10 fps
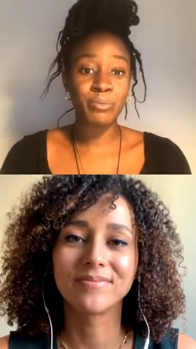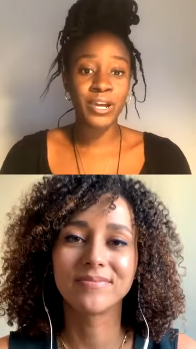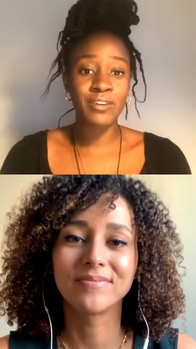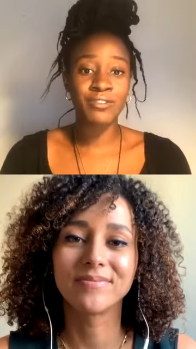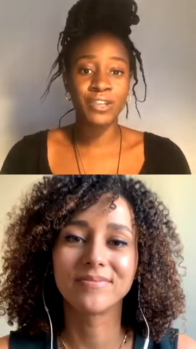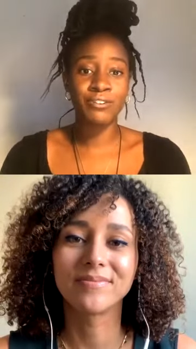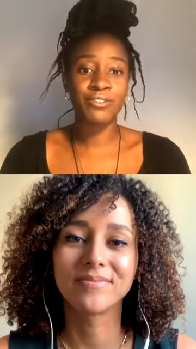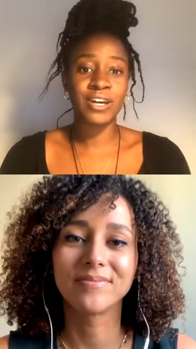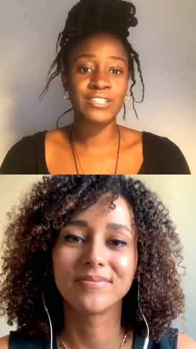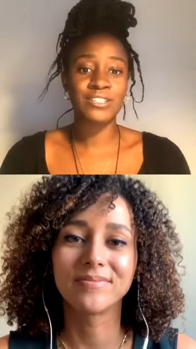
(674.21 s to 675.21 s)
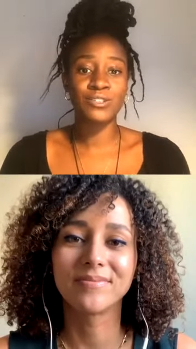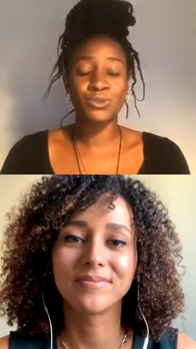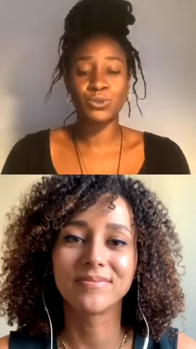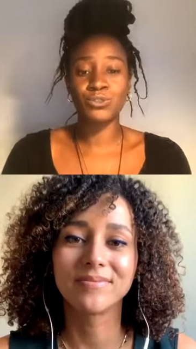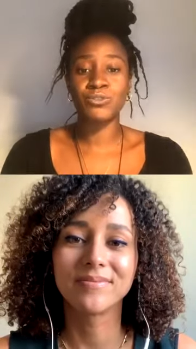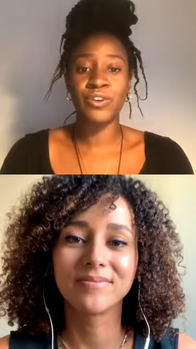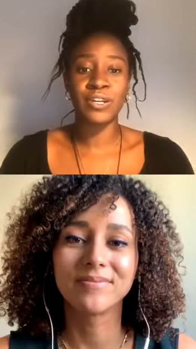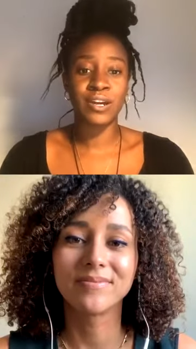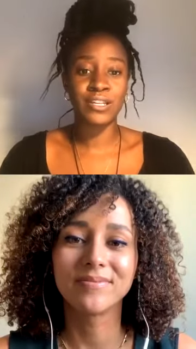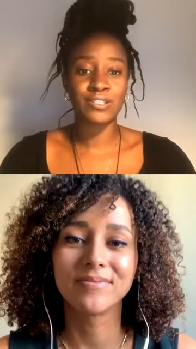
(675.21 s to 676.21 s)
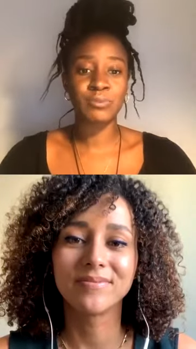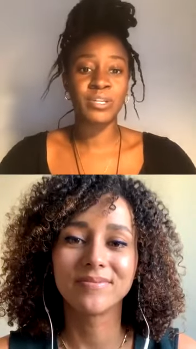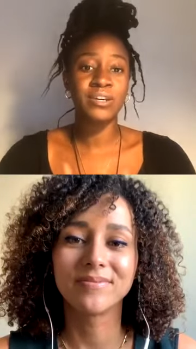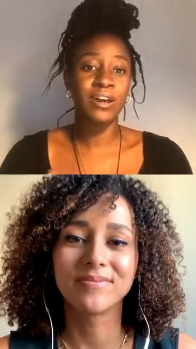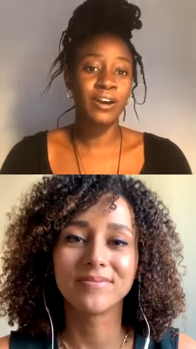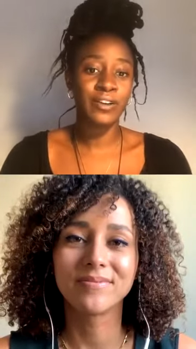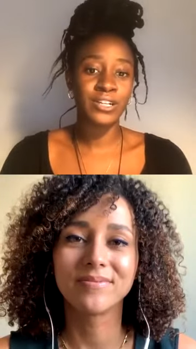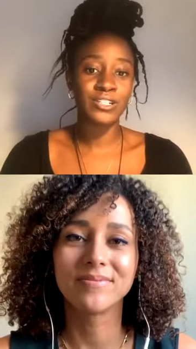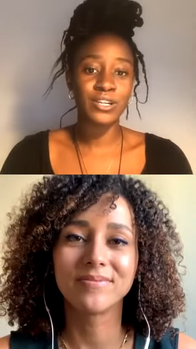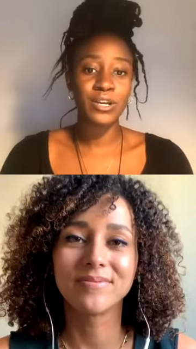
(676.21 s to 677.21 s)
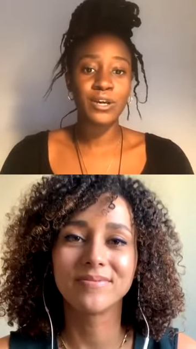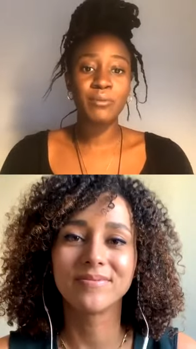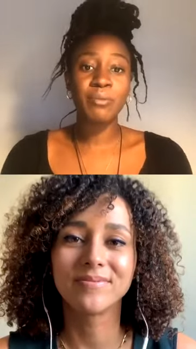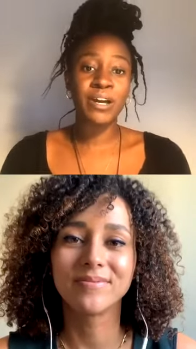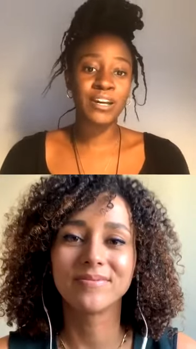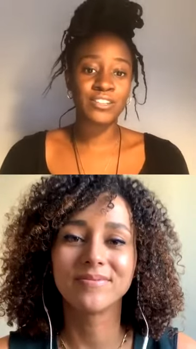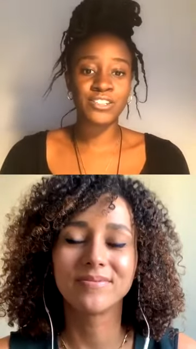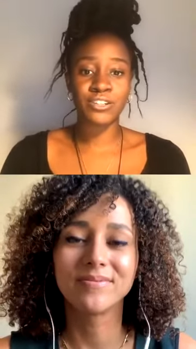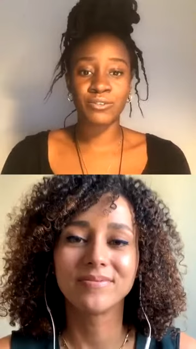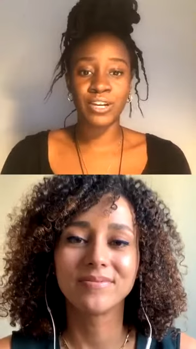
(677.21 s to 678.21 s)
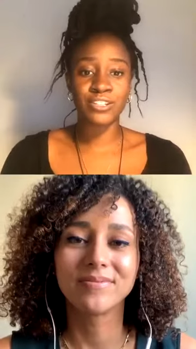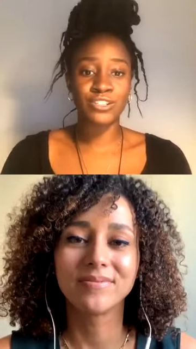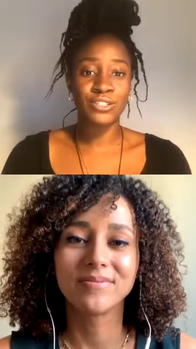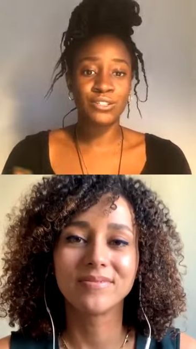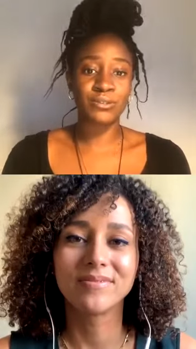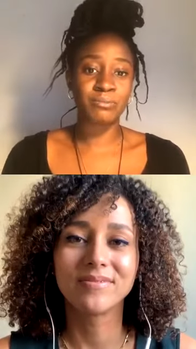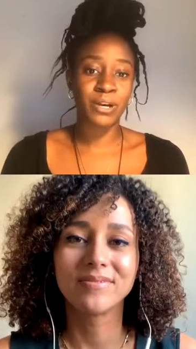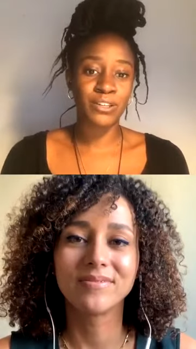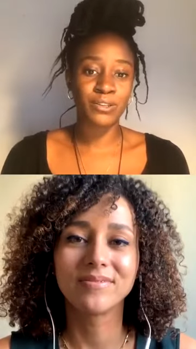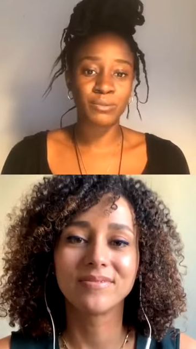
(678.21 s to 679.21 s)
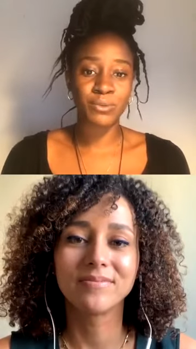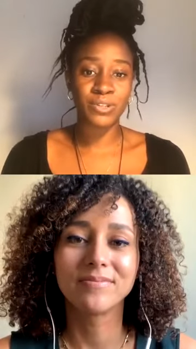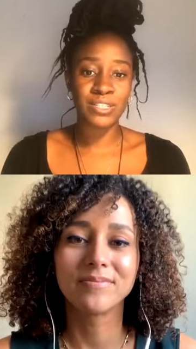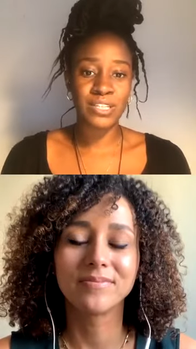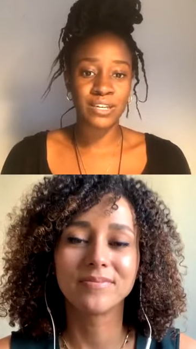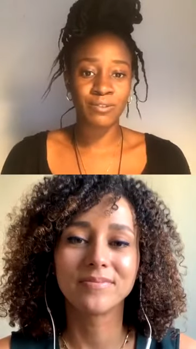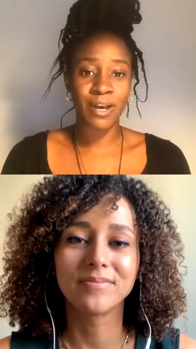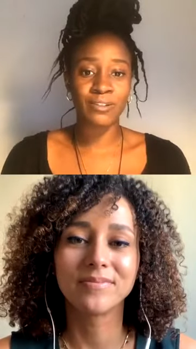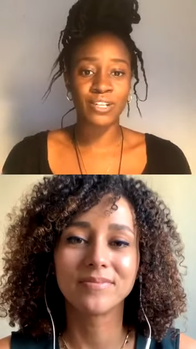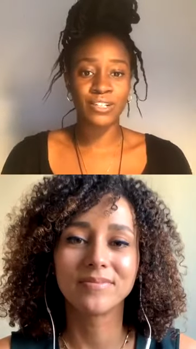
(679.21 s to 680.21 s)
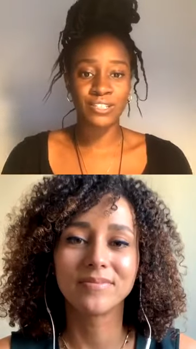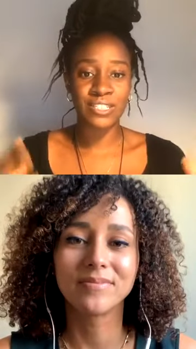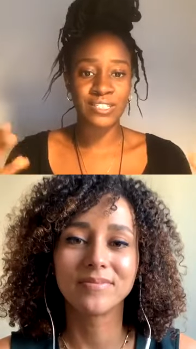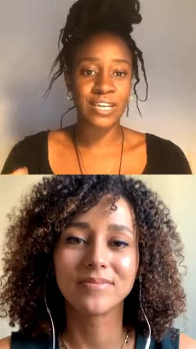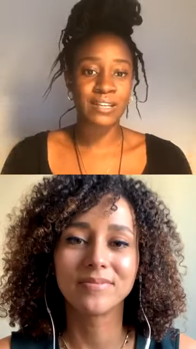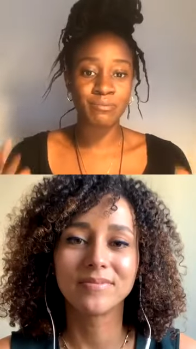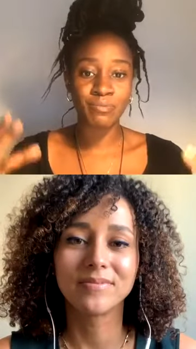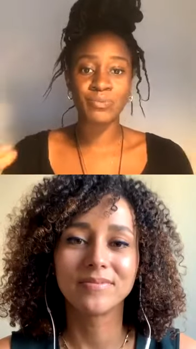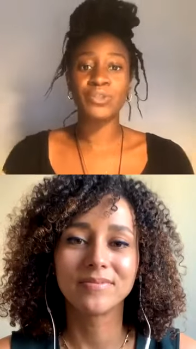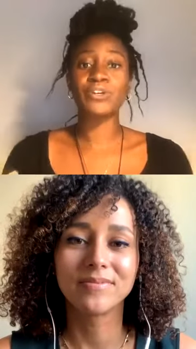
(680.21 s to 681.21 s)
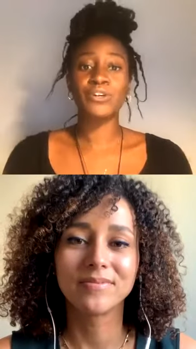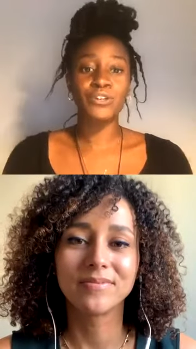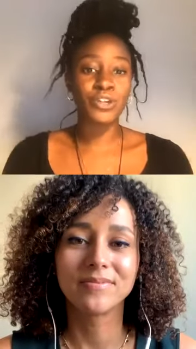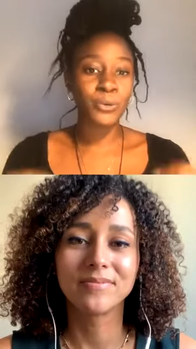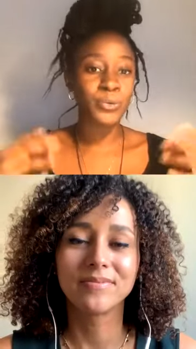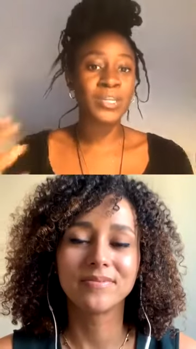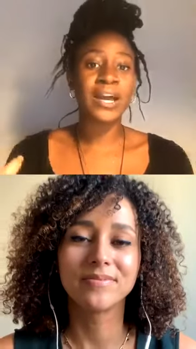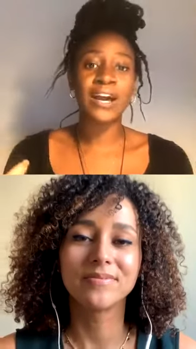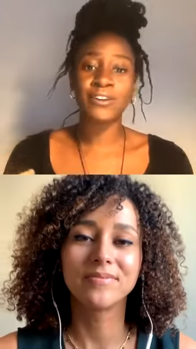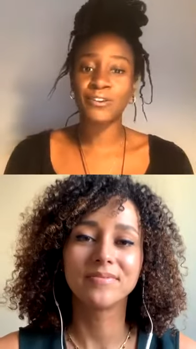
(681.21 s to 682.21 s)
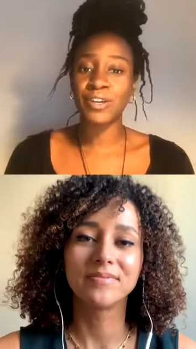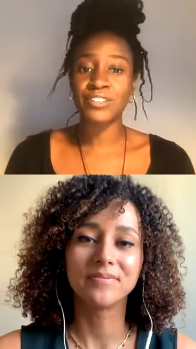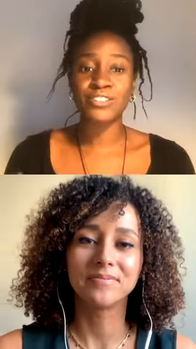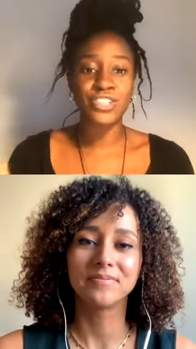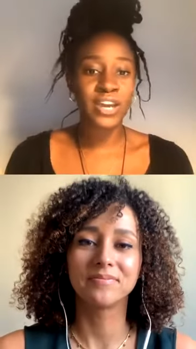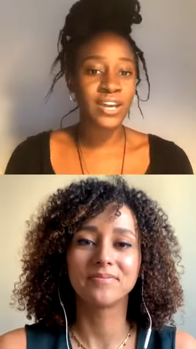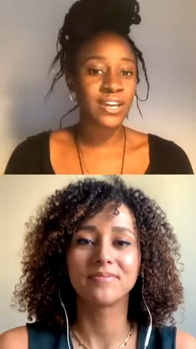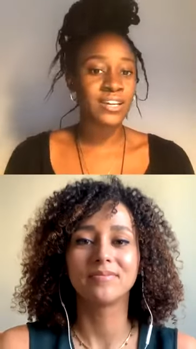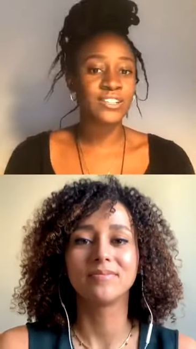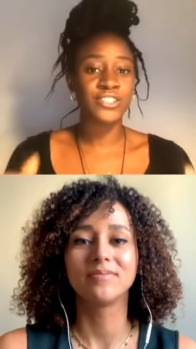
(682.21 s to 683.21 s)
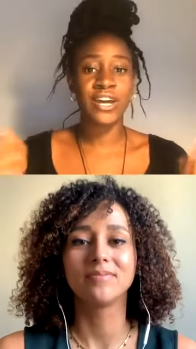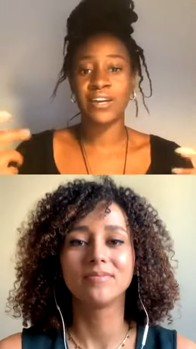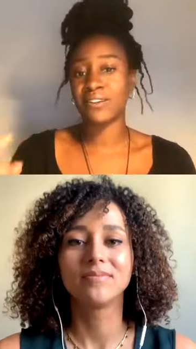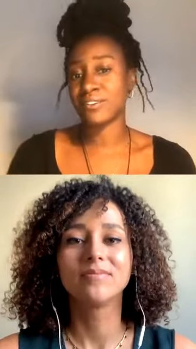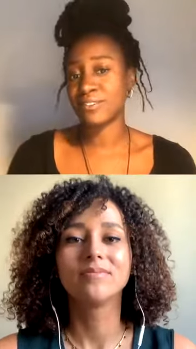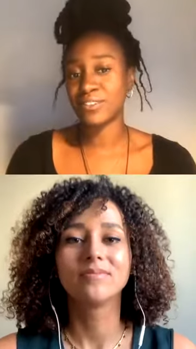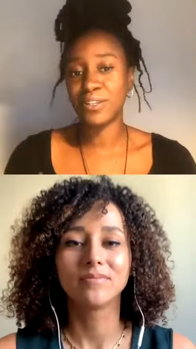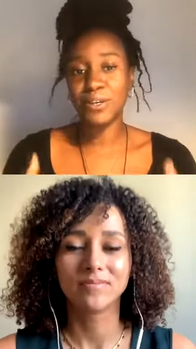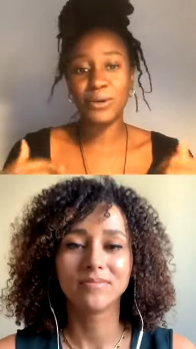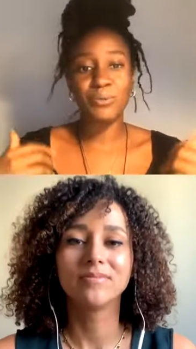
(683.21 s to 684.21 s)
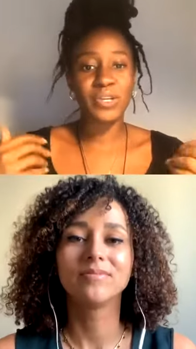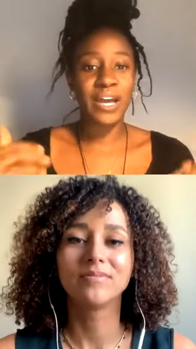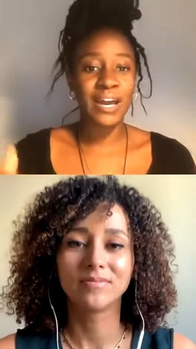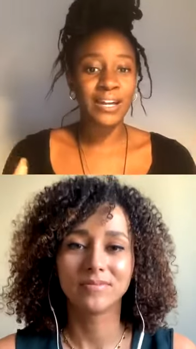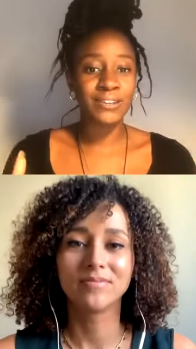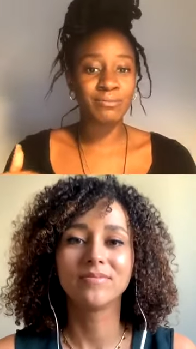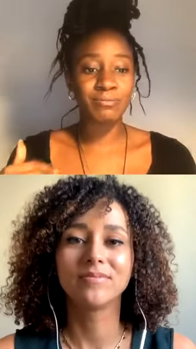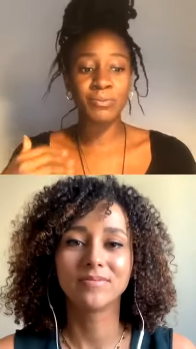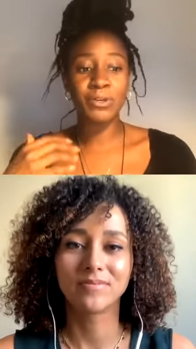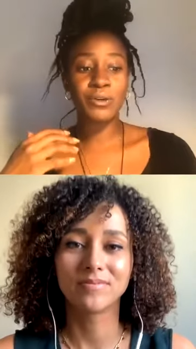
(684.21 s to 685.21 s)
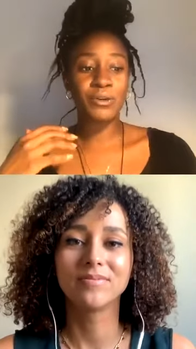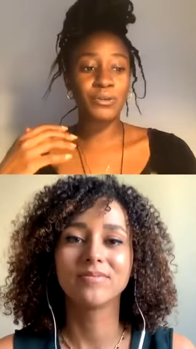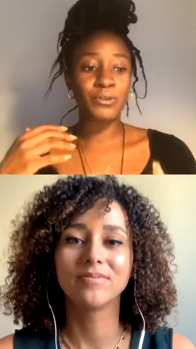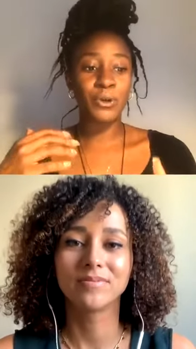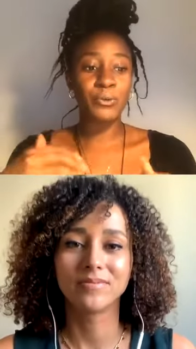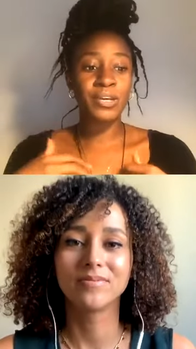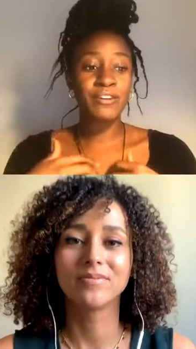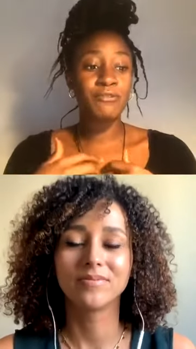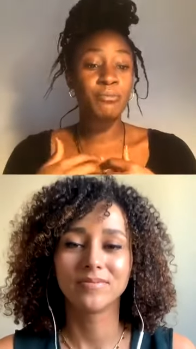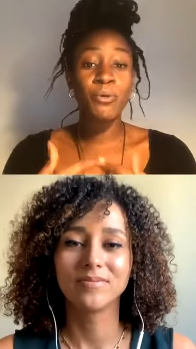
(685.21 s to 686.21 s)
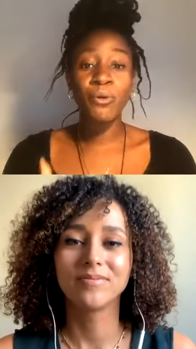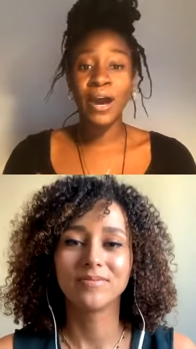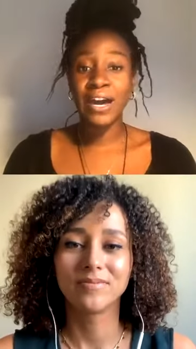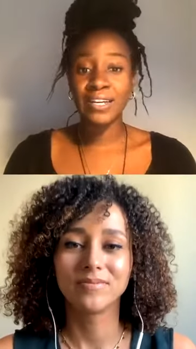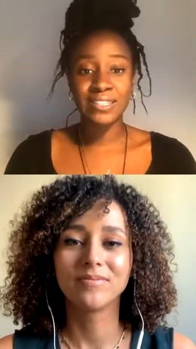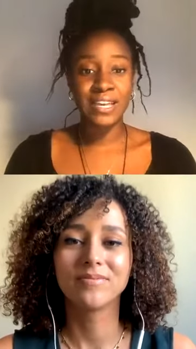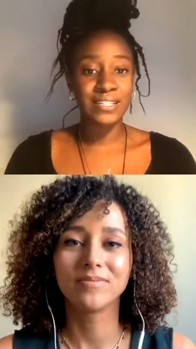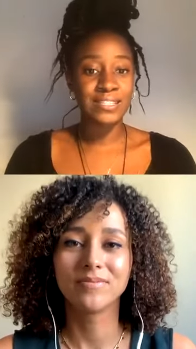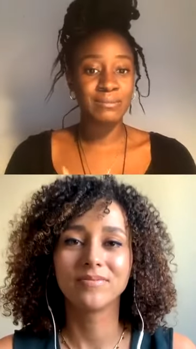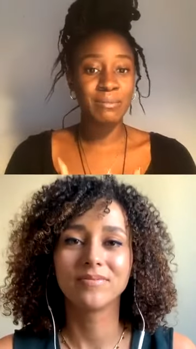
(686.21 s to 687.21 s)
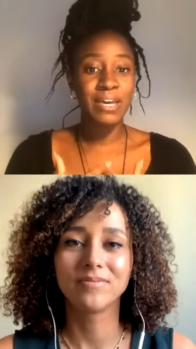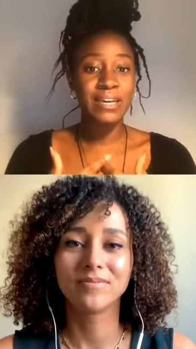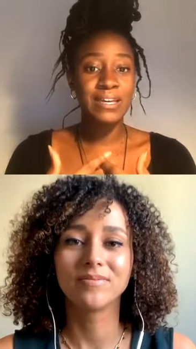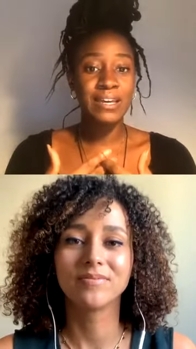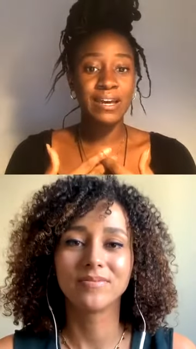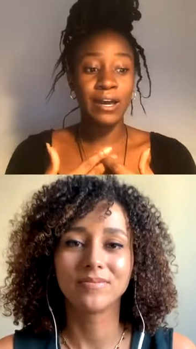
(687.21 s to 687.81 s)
Speaker 1: brave and they're fighters, it's also very nice to be encouraged by other generations and by the community around us to say, you know, we can create a change and we can, you know, give more access and make